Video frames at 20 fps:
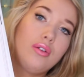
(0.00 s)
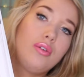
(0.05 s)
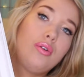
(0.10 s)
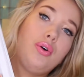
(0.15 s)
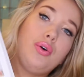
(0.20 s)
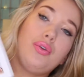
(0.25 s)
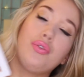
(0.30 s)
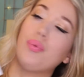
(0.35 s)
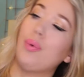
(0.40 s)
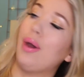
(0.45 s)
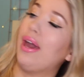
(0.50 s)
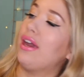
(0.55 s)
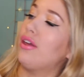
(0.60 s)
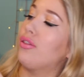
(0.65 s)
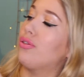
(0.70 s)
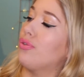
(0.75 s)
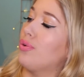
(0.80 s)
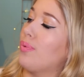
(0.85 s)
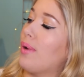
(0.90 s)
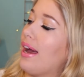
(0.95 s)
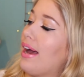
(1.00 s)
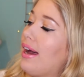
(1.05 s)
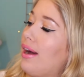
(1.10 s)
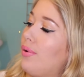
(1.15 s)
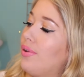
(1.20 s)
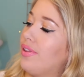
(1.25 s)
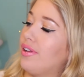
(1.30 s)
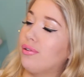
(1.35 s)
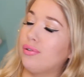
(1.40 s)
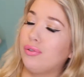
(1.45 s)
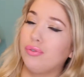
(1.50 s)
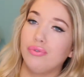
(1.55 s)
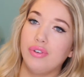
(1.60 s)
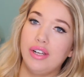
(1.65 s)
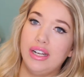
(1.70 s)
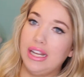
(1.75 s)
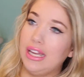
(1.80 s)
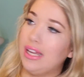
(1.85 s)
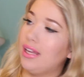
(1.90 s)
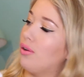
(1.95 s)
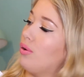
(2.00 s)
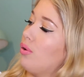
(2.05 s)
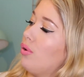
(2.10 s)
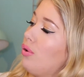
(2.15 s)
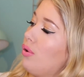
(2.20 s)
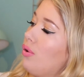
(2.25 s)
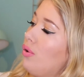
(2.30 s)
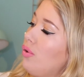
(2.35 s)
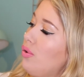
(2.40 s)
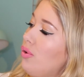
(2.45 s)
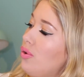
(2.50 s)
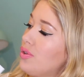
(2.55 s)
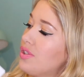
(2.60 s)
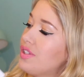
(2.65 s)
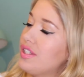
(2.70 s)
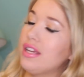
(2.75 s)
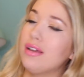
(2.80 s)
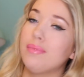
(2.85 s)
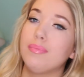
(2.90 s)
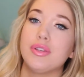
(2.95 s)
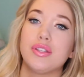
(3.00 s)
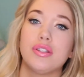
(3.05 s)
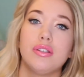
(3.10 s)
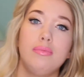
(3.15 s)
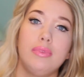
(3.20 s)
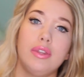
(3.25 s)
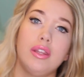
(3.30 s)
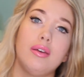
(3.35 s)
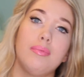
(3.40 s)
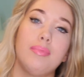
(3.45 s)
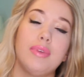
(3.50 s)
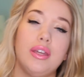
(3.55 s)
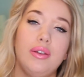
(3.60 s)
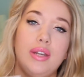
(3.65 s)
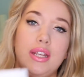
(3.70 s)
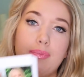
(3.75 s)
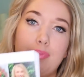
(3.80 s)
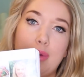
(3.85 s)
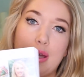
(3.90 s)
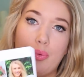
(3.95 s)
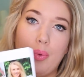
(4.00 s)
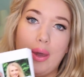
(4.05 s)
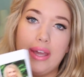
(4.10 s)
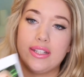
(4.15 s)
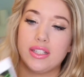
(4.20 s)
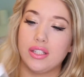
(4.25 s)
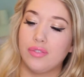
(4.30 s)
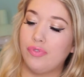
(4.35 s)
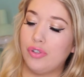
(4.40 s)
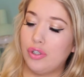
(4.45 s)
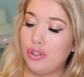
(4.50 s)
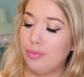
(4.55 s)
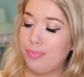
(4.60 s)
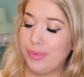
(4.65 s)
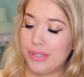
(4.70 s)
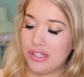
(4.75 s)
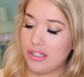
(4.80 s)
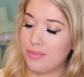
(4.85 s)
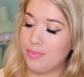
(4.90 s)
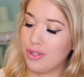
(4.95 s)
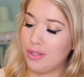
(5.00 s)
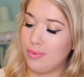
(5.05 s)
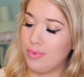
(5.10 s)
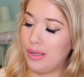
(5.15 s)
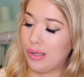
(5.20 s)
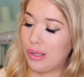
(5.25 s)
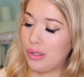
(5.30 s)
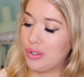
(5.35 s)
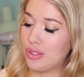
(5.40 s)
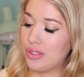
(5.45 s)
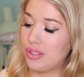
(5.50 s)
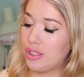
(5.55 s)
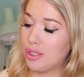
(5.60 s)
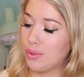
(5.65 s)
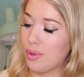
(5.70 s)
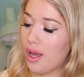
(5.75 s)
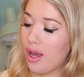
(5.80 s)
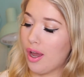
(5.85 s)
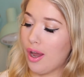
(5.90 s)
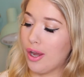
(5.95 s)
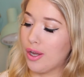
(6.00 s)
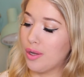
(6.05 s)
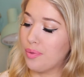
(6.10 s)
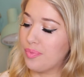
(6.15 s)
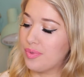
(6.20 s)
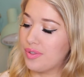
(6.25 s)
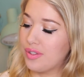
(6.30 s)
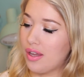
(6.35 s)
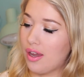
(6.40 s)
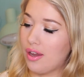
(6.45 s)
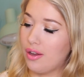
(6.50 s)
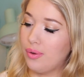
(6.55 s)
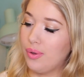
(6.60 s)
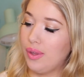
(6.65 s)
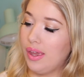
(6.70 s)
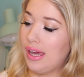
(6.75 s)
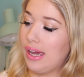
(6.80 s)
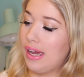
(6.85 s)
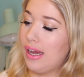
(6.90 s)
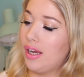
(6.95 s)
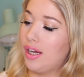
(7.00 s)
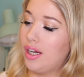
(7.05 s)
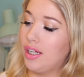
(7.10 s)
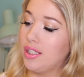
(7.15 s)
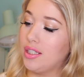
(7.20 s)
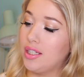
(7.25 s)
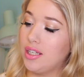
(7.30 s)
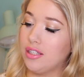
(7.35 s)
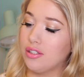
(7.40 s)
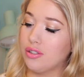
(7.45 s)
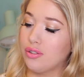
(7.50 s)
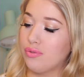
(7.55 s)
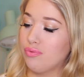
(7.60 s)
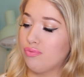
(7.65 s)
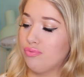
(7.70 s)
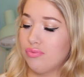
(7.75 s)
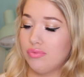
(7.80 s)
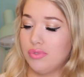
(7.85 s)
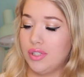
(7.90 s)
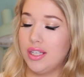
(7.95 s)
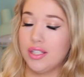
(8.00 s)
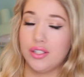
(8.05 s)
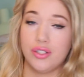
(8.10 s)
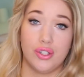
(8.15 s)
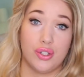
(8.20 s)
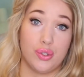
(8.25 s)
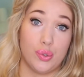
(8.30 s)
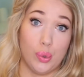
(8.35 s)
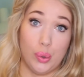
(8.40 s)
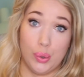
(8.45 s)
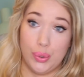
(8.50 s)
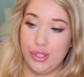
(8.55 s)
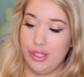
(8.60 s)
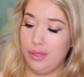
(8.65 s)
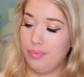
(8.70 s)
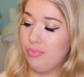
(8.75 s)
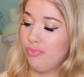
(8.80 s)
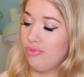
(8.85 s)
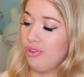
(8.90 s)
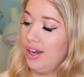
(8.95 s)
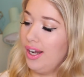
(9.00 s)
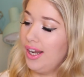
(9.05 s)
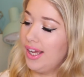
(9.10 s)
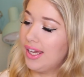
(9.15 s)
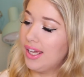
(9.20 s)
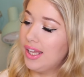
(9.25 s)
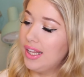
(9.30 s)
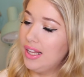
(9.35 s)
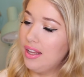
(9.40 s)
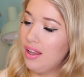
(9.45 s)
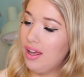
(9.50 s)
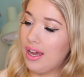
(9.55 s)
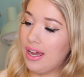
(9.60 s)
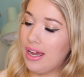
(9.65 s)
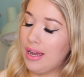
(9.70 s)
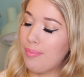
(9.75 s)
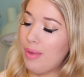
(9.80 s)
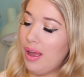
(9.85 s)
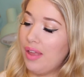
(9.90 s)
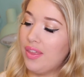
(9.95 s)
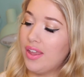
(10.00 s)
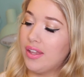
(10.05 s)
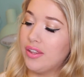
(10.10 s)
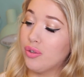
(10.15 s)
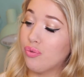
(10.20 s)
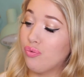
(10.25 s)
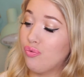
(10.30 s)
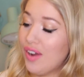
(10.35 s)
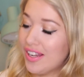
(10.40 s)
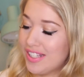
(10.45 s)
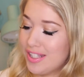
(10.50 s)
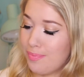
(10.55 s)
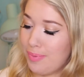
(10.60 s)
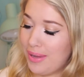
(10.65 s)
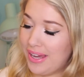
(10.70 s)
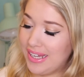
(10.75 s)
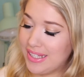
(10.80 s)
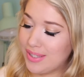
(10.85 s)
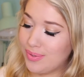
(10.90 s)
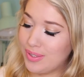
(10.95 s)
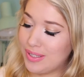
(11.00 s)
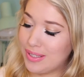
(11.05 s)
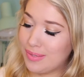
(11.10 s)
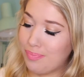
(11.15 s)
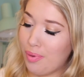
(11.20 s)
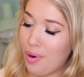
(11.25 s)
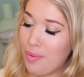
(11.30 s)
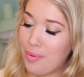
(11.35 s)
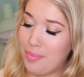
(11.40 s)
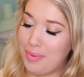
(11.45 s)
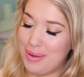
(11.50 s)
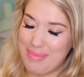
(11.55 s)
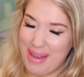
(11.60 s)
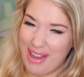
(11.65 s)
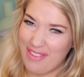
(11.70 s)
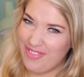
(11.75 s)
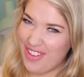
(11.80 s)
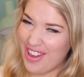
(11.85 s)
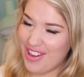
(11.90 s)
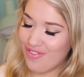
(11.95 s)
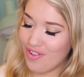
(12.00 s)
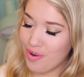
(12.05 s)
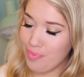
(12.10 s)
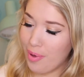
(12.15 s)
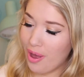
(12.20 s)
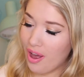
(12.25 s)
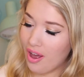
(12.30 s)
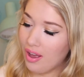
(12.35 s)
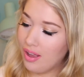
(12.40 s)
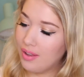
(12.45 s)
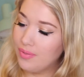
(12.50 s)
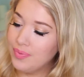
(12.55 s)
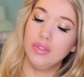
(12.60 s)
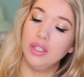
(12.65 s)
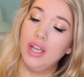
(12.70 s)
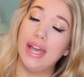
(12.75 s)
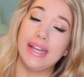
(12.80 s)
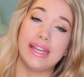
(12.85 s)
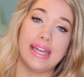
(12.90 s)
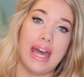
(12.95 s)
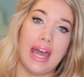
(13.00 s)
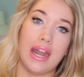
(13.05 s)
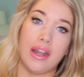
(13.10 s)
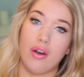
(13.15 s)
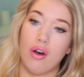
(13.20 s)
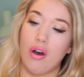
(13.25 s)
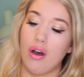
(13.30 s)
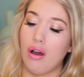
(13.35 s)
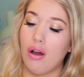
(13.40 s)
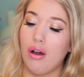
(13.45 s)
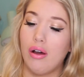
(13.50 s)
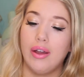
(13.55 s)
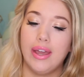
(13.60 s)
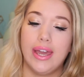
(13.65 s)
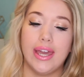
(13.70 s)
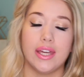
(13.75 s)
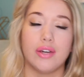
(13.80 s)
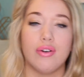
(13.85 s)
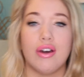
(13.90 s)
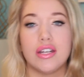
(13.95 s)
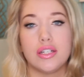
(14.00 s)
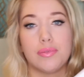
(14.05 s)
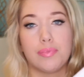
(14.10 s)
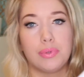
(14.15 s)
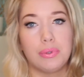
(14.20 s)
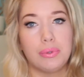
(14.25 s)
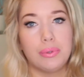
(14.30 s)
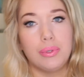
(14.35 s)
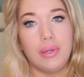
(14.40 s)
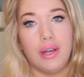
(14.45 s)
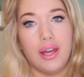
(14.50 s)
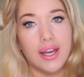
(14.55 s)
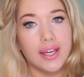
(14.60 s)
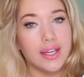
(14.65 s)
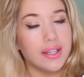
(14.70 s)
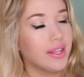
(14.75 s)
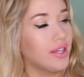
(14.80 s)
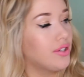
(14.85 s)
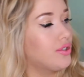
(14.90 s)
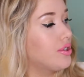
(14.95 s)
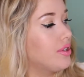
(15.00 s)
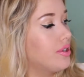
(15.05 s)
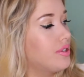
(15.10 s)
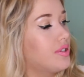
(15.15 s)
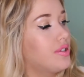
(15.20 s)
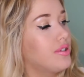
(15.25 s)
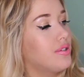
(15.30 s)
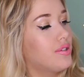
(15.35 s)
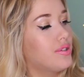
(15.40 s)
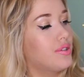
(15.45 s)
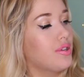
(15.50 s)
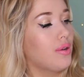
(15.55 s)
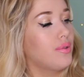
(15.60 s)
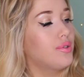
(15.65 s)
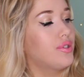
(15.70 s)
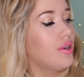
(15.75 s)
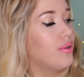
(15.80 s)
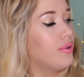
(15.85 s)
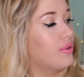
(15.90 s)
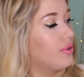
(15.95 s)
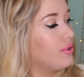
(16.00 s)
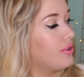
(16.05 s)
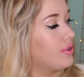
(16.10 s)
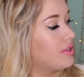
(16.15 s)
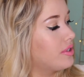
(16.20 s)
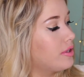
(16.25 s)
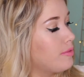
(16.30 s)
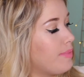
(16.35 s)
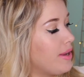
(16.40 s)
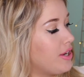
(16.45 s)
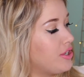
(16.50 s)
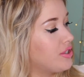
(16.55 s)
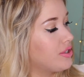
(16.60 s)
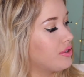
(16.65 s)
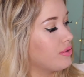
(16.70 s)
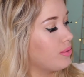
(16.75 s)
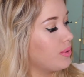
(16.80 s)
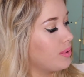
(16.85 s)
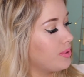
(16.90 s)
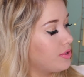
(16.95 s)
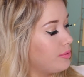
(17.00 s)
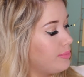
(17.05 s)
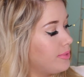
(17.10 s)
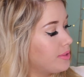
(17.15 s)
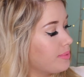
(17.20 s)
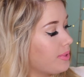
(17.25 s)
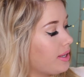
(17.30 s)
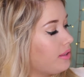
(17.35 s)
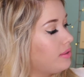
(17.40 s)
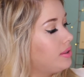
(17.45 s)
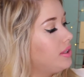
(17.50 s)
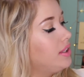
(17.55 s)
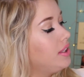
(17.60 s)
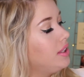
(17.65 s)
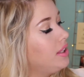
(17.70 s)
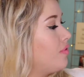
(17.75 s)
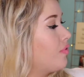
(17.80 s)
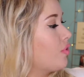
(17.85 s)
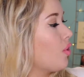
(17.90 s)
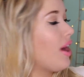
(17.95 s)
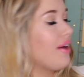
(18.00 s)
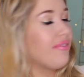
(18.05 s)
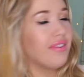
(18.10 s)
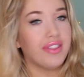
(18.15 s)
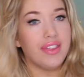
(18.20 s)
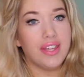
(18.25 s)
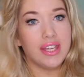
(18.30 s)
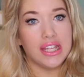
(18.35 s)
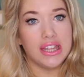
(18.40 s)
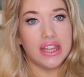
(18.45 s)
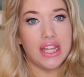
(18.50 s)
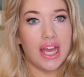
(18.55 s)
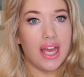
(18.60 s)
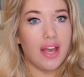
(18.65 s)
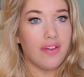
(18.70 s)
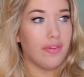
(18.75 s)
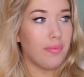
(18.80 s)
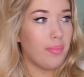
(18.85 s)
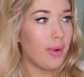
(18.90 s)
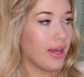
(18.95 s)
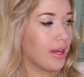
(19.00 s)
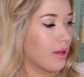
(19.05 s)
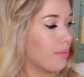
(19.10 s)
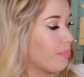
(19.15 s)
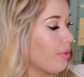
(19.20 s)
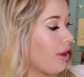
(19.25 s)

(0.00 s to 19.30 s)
all the way throughout, and they're all really awesome. Some of them you need big weights for, but some of them you can just do at home. So yeah, it's just awesome, really. And then the recipes, which is probably my favourite part, again are incredible. Like, they're just so good. The pictures are awesome as well. You've got everything in there from like